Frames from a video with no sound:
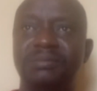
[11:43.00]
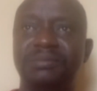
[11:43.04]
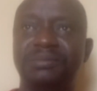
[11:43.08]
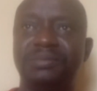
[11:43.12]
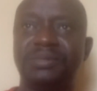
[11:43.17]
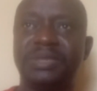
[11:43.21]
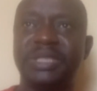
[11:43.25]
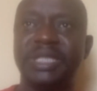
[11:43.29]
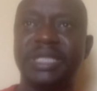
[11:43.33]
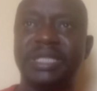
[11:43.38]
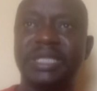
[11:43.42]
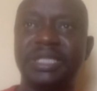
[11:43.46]

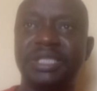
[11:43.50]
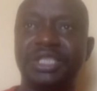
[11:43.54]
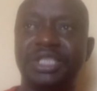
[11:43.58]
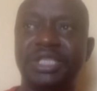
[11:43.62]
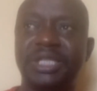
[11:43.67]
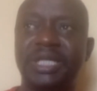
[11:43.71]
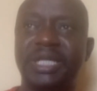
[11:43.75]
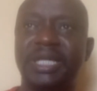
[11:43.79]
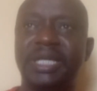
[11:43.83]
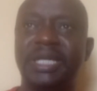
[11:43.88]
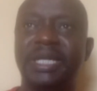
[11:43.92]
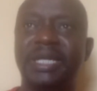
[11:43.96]
take a
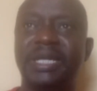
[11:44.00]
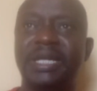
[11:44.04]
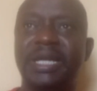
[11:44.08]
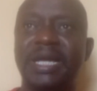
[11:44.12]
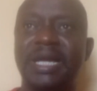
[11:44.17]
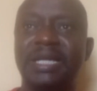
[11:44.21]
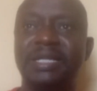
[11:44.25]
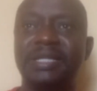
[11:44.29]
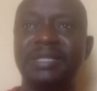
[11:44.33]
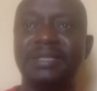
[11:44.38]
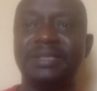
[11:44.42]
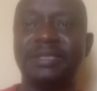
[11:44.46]
chair
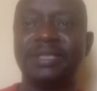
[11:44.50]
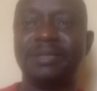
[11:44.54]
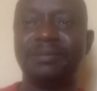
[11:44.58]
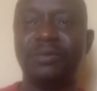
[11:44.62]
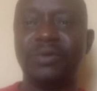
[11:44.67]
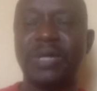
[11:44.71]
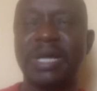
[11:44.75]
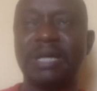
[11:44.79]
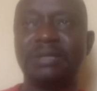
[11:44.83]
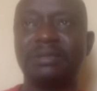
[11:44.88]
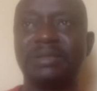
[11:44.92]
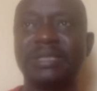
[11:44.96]
and a
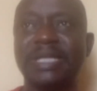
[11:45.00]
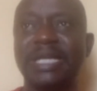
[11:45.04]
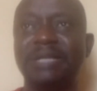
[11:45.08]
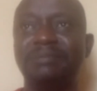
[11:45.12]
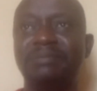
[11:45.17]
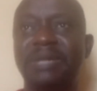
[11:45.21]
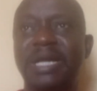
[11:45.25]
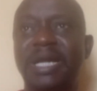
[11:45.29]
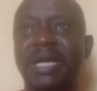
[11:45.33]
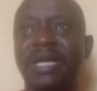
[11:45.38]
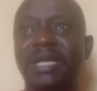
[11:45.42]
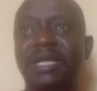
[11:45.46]
table outside
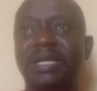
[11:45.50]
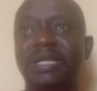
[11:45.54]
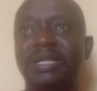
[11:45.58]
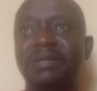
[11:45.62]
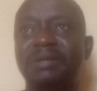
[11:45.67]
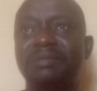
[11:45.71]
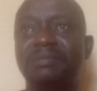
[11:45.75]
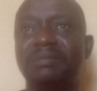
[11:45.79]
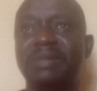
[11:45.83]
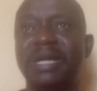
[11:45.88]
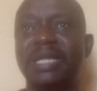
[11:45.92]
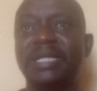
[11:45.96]

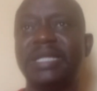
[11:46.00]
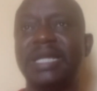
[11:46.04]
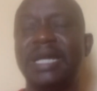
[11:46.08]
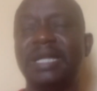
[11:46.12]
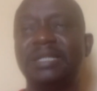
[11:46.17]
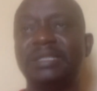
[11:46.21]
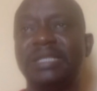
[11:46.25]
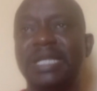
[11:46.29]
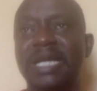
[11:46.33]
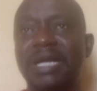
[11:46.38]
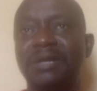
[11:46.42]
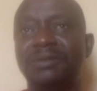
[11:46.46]
my
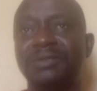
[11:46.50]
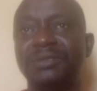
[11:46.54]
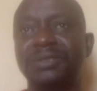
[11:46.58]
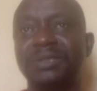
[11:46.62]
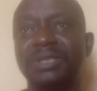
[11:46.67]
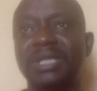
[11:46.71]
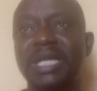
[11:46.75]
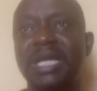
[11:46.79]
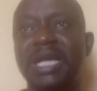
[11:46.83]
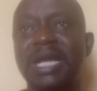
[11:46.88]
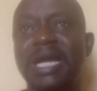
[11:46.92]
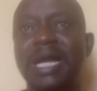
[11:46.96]
dad's
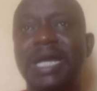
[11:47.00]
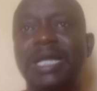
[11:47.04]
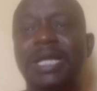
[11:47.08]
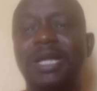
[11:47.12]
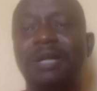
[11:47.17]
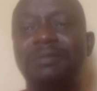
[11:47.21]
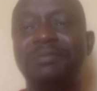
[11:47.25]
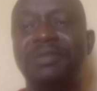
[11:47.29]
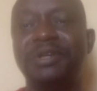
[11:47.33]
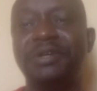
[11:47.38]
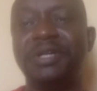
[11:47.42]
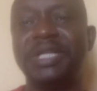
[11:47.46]
house, and
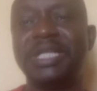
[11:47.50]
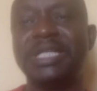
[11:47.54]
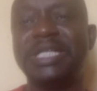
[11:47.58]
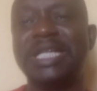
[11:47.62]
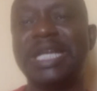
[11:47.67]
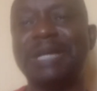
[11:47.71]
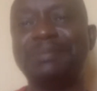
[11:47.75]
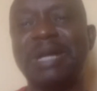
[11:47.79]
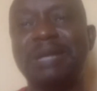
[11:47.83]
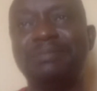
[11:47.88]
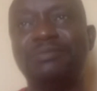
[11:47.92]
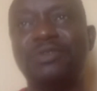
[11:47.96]
I'll be
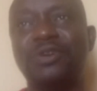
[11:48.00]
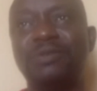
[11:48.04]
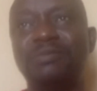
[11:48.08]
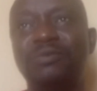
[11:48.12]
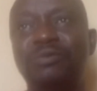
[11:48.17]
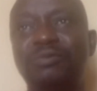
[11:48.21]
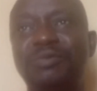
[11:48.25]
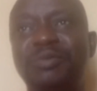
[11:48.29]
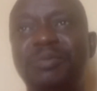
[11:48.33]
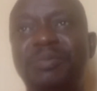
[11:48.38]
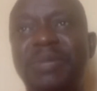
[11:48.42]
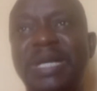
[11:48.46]
reading, and my mom
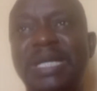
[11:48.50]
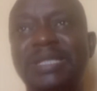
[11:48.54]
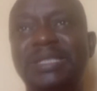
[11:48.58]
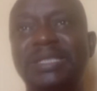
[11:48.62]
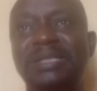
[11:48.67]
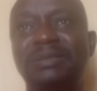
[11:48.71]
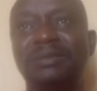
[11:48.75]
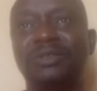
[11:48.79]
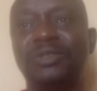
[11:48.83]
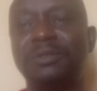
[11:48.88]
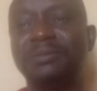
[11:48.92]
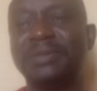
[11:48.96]
will be
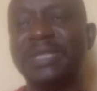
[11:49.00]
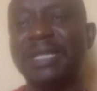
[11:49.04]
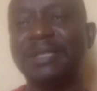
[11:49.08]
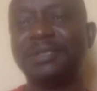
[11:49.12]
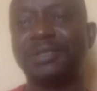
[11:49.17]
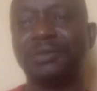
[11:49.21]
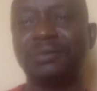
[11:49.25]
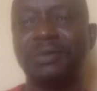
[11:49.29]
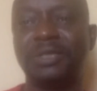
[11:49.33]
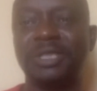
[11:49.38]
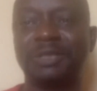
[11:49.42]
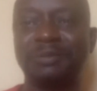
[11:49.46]
passing.
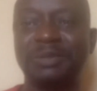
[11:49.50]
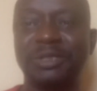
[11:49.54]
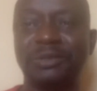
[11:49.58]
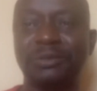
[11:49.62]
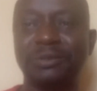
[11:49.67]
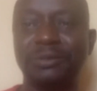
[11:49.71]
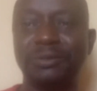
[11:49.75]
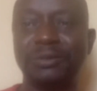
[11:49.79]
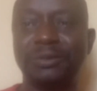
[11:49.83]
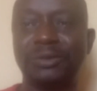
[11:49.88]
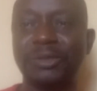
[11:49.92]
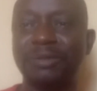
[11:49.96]
Sometimes she wants me
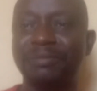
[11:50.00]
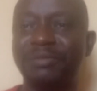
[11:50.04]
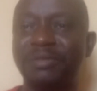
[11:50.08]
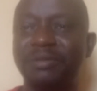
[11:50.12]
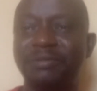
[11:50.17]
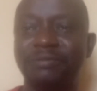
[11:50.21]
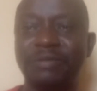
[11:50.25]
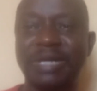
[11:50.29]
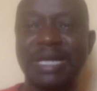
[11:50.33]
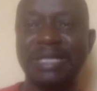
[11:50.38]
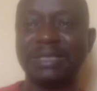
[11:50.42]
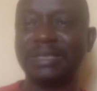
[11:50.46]
to do
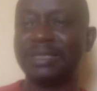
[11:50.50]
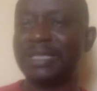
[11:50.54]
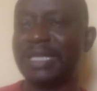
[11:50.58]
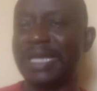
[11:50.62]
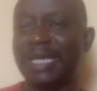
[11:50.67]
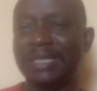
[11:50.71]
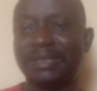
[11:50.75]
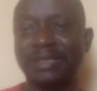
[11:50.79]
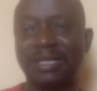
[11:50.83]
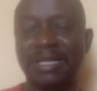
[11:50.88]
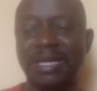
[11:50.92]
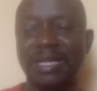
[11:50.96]
something for her.
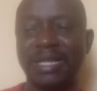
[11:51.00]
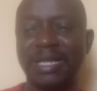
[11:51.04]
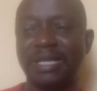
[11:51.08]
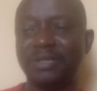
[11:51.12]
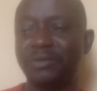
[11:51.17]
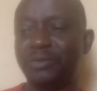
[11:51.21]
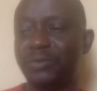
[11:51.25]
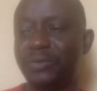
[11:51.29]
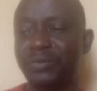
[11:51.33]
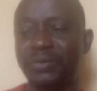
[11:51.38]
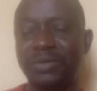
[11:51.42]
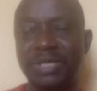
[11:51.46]
I tell her
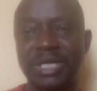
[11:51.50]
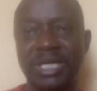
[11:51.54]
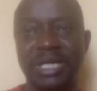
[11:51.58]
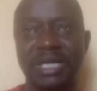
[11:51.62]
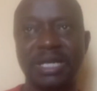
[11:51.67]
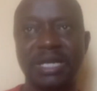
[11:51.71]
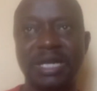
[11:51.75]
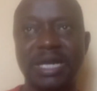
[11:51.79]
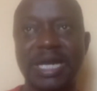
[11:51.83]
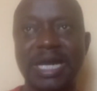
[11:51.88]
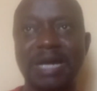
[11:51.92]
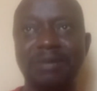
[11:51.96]
that no,
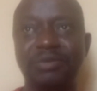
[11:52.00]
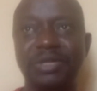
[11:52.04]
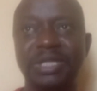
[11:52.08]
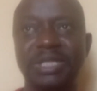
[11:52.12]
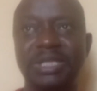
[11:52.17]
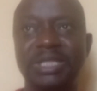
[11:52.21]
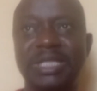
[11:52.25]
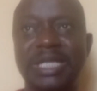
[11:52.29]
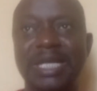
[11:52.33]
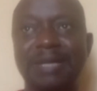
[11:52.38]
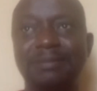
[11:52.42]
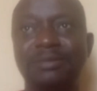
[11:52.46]
I'm
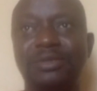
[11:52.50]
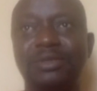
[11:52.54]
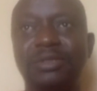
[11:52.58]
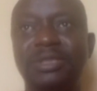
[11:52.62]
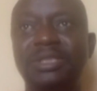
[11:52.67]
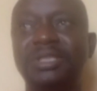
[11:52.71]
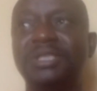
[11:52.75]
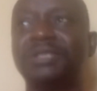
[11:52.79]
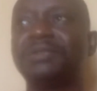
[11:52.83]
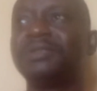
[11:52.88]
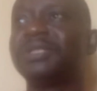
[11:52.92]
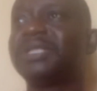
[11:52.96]
reading, I'm
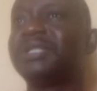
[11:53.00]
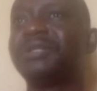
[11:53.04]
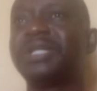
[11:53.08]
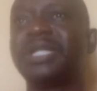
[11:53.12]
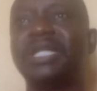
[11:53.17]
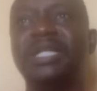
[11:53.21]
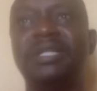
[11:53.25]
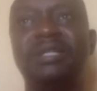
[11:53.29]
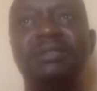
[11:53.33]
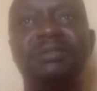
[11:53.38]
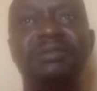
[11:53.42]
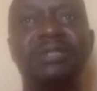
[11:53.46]
studying. She'll say,
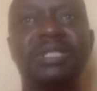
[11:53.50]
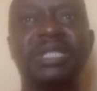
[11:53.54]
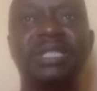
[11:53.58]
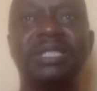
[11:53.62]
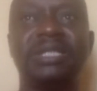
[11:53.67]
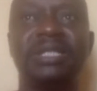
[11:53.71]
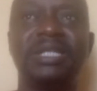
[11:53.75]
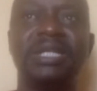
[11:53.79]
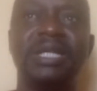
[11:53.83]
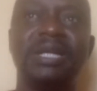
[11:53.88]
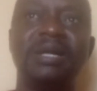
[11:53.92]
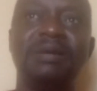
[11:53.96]

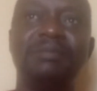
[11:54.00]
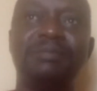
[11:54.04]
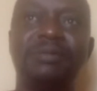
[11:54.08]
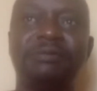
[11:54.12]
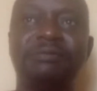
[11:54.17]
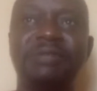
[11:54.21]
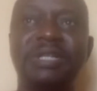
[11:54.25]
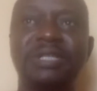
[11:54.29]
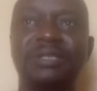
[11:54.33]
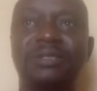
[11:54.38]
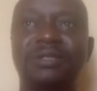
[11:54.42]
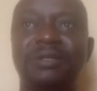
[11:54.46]
okay,
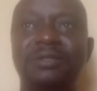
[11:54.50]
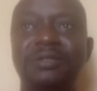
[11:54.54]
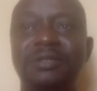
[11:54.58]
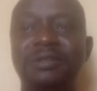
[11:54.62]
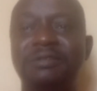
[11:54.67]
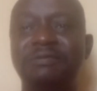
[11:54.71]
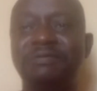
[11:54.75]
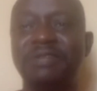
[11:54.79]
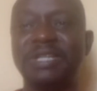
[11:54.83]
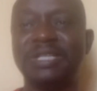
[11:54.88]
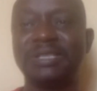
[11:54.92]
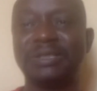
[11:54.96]
professor,
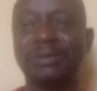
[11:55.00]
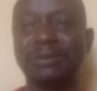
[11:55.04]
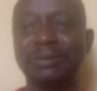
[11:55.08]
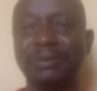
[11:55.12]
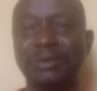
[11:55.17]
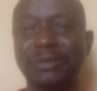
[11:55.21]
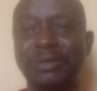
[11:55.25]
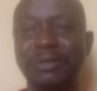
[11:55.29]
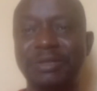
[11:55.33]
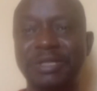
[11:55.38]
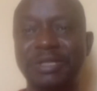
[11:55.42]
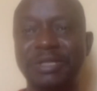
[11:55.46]
not vessel, sorry.